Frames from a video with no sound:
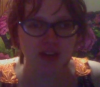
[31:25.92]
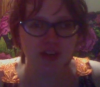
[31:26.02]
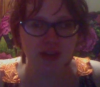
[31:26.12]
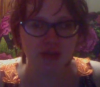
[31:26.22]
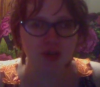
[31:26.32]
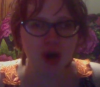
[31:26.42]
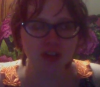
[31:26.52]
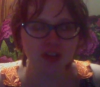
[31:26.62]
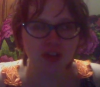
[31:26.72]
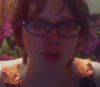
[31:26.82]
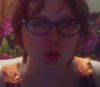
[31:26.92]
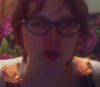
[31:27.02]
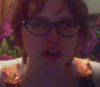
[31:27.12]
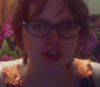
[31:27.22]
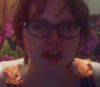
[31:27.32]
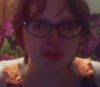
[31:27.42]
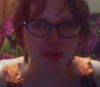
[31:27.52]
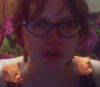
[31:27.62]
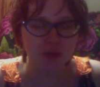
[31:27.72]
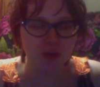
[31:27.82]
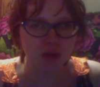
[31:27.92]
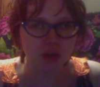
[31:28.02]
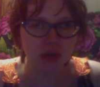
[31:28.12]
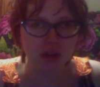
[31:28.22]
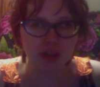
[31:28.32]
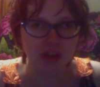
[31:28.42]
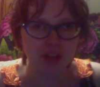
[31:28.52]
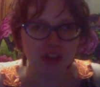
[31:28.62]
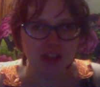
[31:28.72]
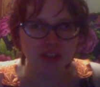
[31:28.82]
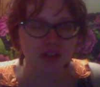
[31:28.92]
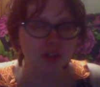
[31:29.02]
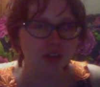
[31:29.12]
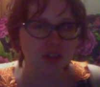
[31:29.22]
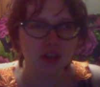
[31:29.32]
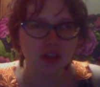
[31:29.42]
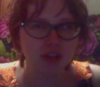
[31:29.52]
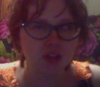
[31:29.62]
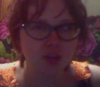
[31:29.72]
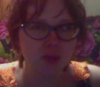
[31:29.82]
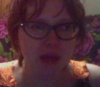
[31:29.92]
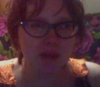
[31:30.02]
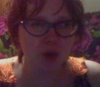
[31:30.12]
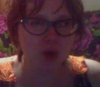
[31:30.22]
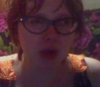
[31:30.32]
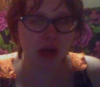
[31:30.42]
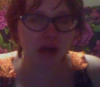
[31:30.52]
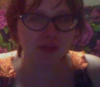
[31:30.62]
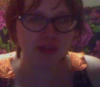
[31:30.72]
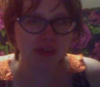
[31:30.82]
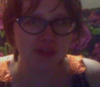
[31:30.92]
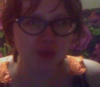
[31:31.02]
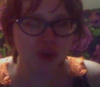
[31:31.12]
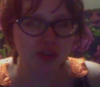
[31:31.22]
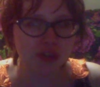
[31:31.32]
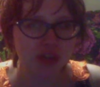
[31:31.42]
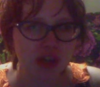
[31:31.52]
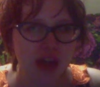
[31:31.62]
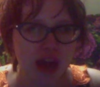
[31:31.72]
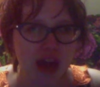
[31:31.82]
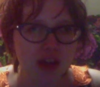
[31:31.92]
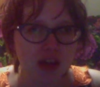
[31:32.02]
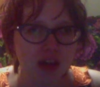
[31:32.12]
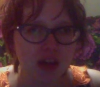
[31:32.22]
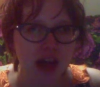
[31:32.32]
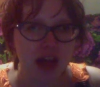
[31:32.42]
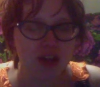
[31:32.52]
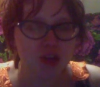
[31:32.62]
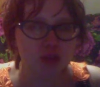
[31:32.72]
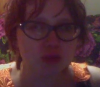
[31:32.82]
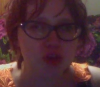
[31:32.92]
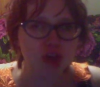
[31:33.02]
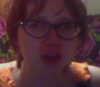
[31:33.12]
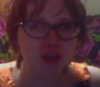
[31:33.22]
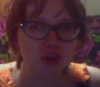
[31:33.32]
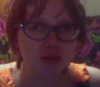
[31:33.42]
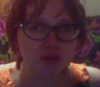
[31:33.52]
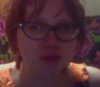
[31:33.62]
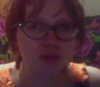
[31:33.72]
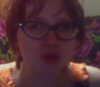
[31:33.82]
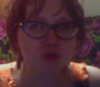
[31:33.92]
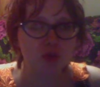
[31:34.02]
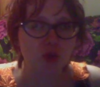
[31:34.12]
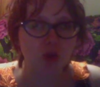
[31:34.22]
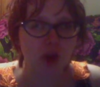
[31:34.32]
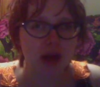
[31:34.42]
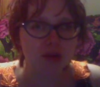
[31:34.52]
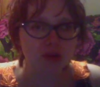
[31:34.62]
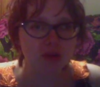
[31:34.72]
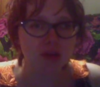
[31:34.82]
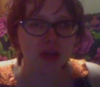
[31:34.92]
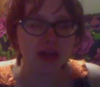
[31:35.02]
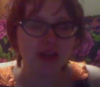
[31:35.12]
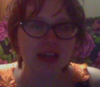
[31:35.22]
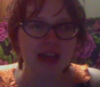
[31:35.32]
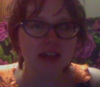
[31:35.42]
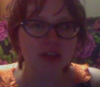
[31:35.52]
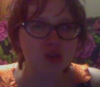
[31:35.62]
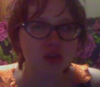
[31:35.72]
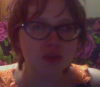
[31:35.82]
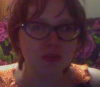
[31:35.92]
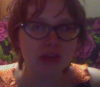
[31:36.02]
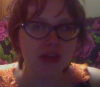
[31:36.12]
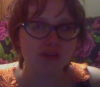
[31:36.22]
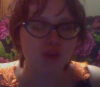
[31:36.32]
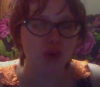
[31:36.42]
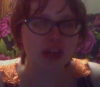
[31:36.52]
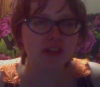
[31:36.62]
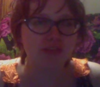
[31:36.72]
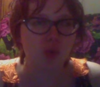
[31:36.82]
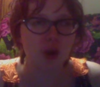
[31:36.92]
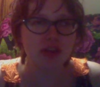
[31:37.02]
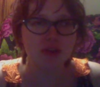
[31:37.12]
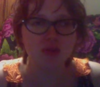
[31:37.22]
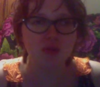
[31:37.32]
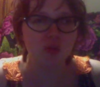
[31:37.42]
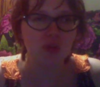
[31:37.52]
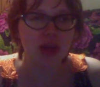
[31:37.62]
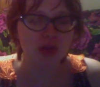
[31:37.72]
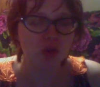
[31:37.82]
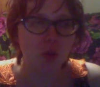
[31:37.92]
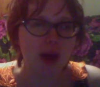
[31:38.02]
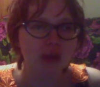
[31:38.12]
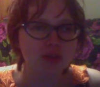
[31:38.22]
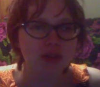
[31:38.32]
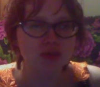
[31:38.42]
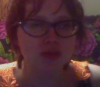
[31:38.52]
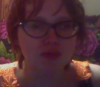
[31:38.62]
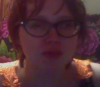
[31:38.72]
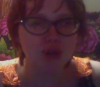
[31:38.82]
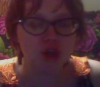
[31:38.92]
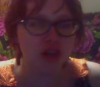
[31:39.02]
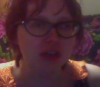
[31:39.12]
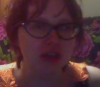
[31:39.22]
that it's gotten to the point that people that that two people of different ages, genders, and social classes can't just be frickin' friends without arousing suspicion.